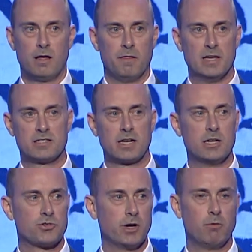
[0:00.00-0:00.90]
This
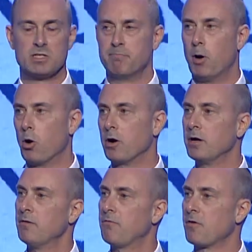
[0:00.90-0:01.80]
country was
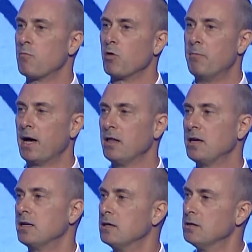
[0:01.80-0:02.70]
born from
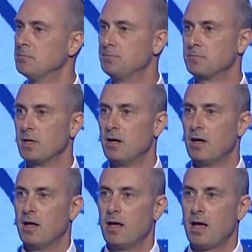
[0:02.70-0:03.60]
rebellion,
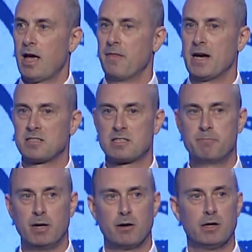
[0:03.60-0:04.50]
and that
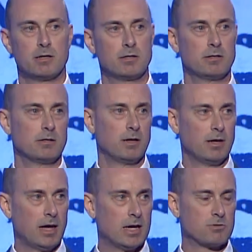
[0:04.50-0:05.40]
spirit
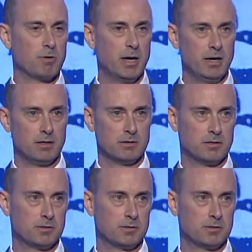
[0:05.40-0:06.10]
has remained.